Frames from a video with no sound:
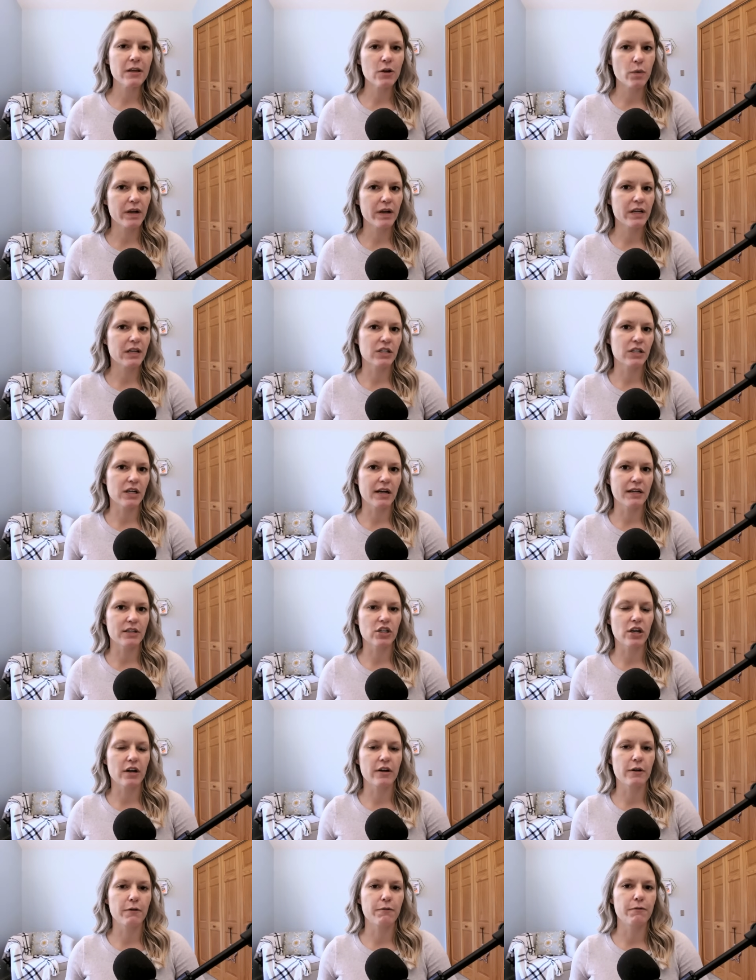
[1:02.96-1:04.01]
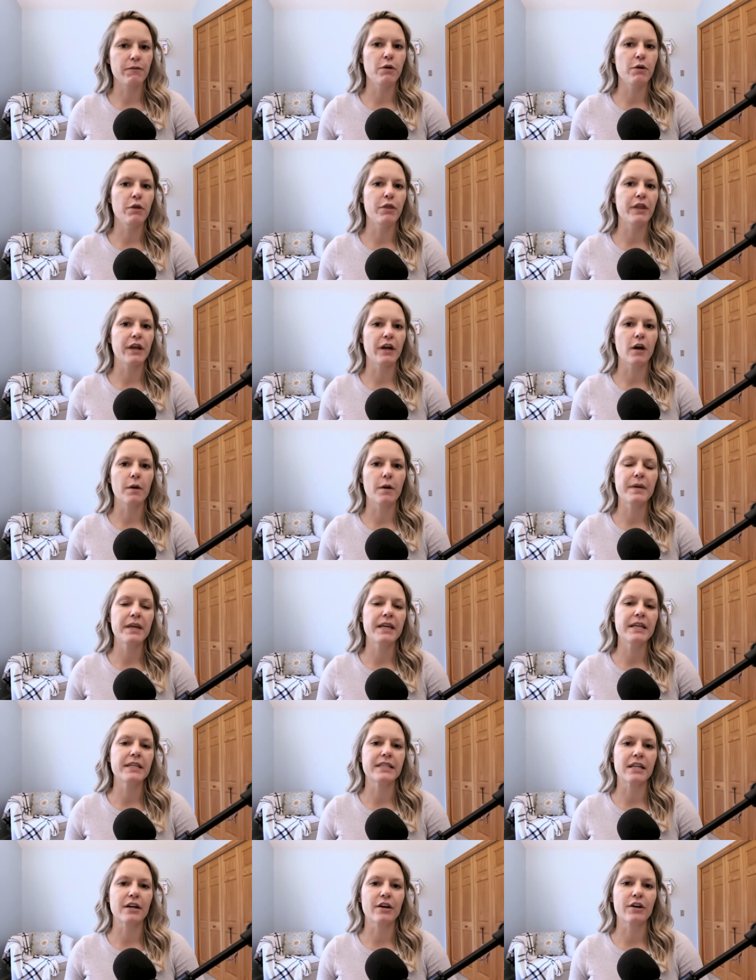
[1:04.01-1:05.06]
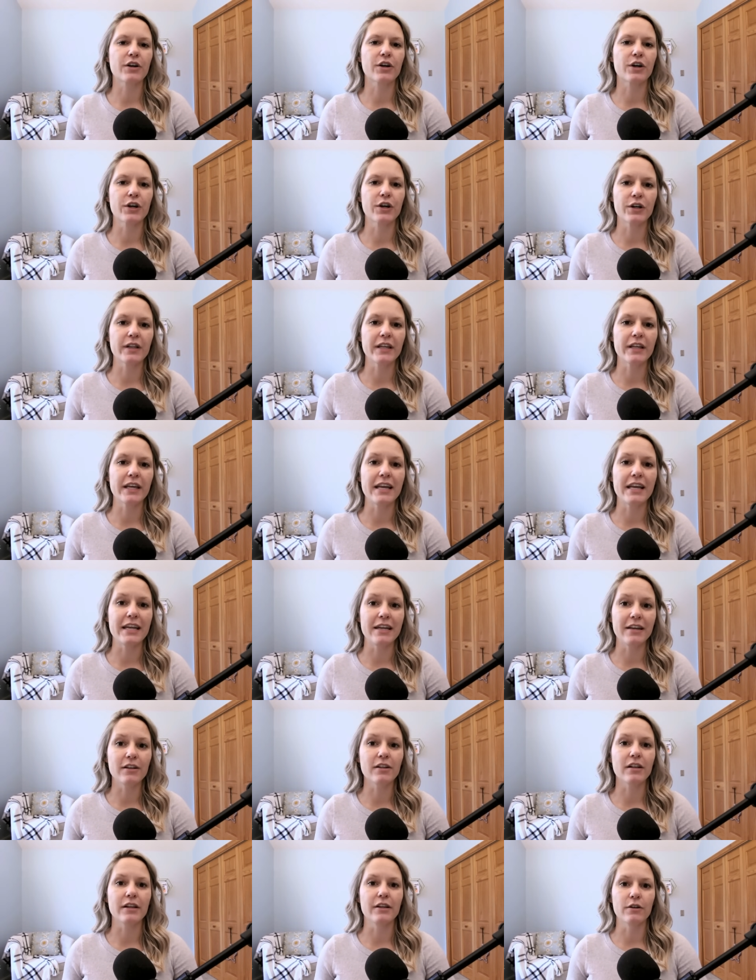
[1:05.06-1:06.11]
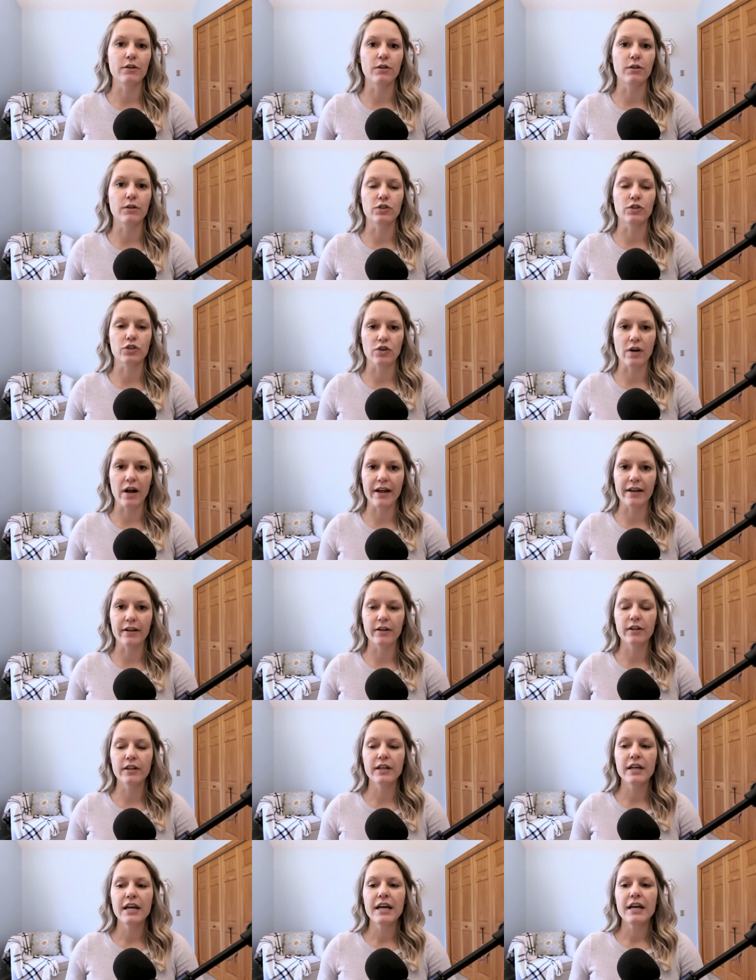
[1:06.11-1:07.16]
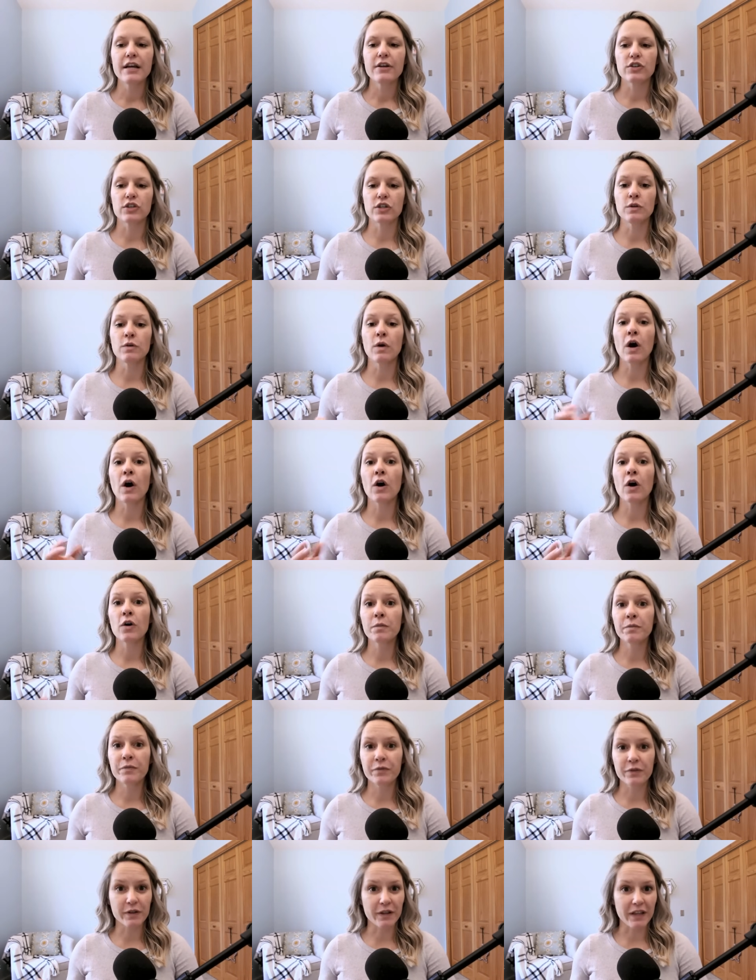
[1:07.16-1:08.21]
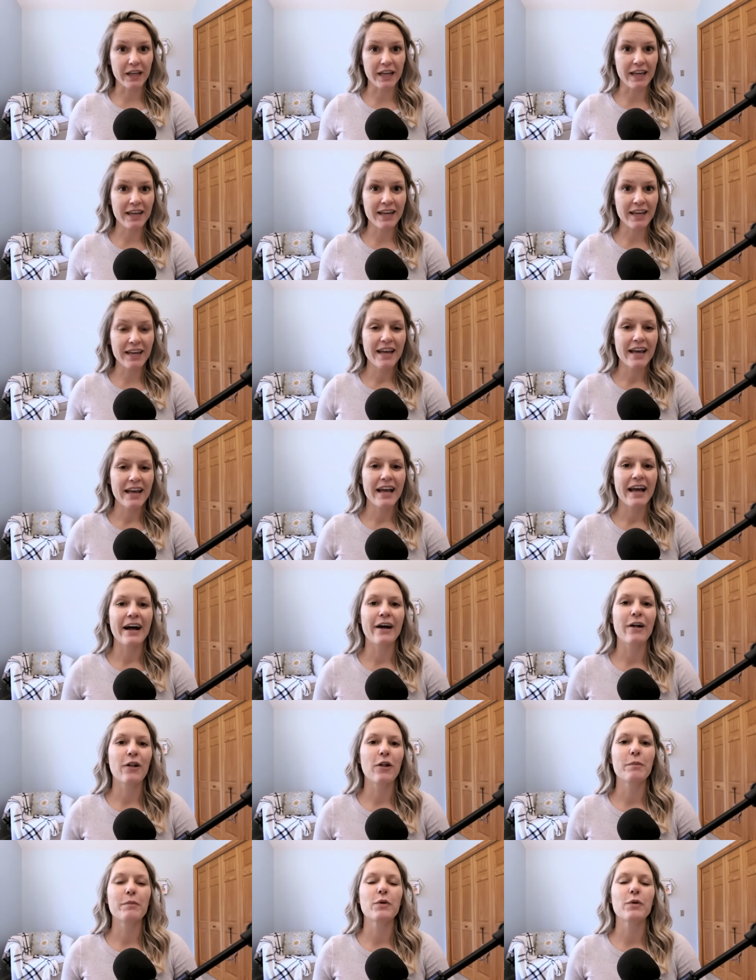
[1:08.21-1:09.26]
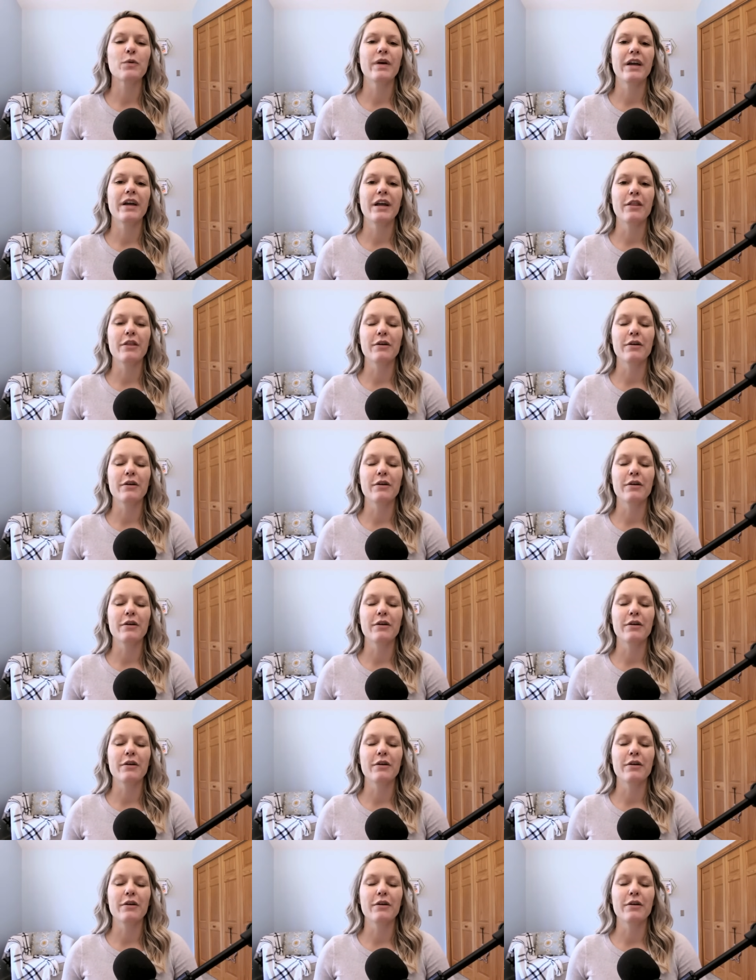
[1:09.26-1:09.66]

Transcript: going to touch on a few therapies that are currently in clinical trial to hopefully help with